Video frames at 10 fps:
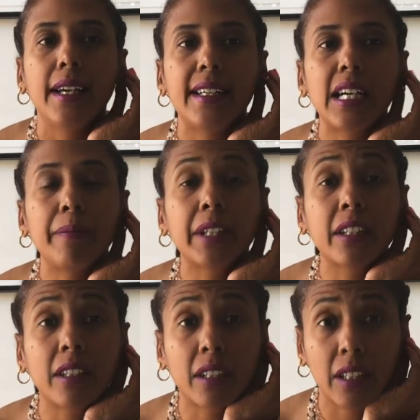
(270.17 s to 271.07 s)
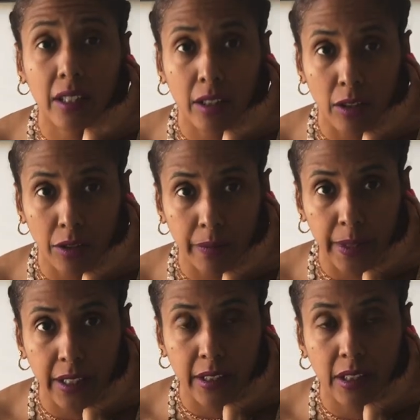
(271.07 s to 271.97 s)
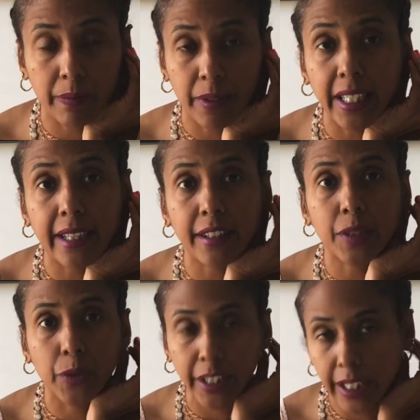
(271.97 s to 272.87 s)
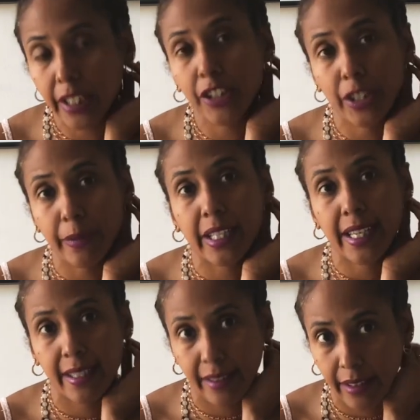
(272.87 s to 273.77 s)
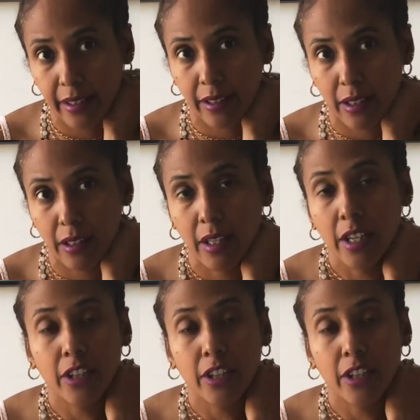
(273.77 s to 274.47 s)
And now I'm going to get a little bit into the planets. We're in Gemini season.